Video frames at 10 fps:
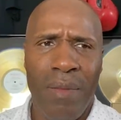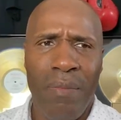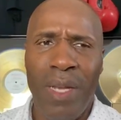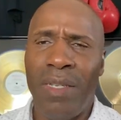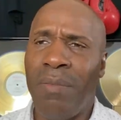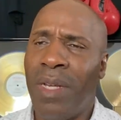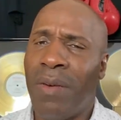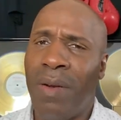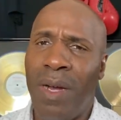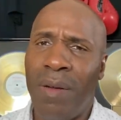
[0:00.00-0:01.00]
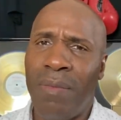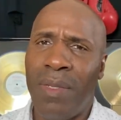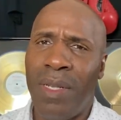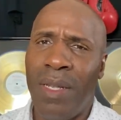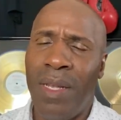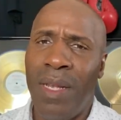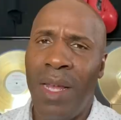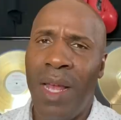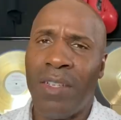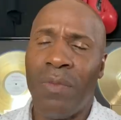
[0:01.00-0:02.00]
Benjamin Crump
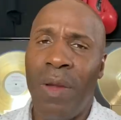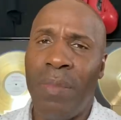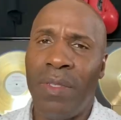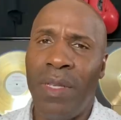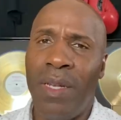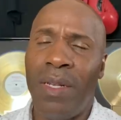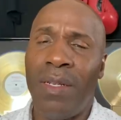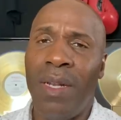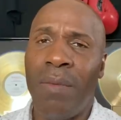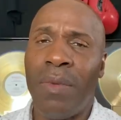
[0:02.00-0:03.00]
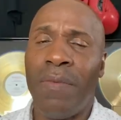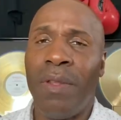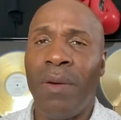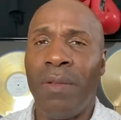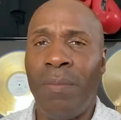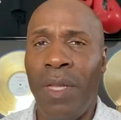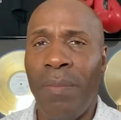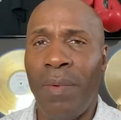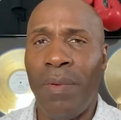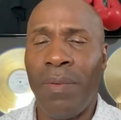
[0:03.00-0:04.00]
has represented a number of those
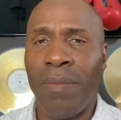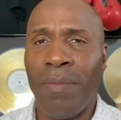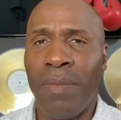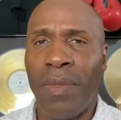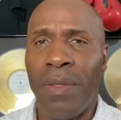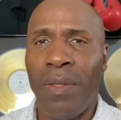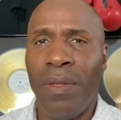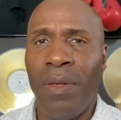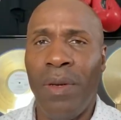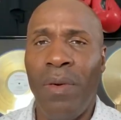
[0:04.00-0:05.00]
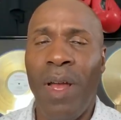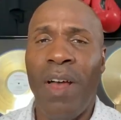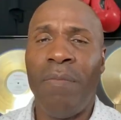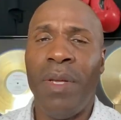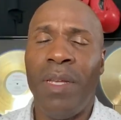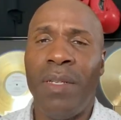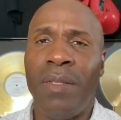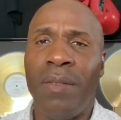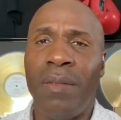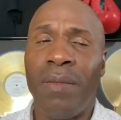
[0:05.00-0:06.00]
people who have
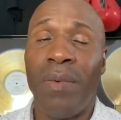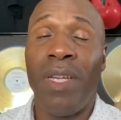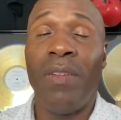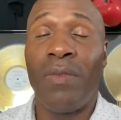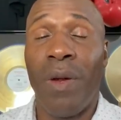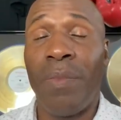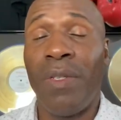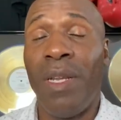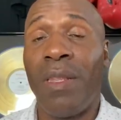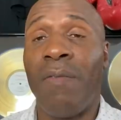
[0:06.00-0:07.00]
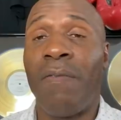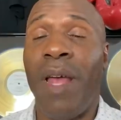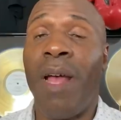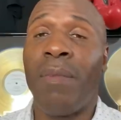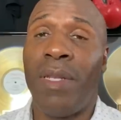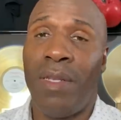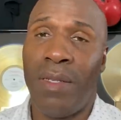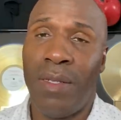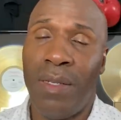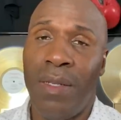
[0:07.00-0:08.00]
been, where he's represented the family
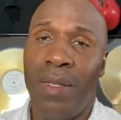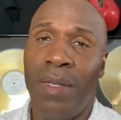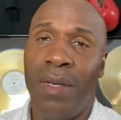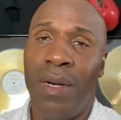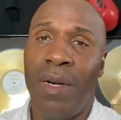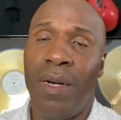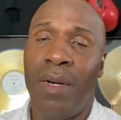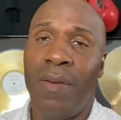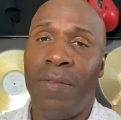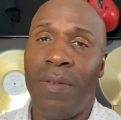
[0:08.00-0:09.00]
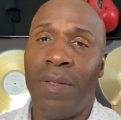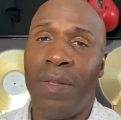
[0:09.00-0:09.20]
of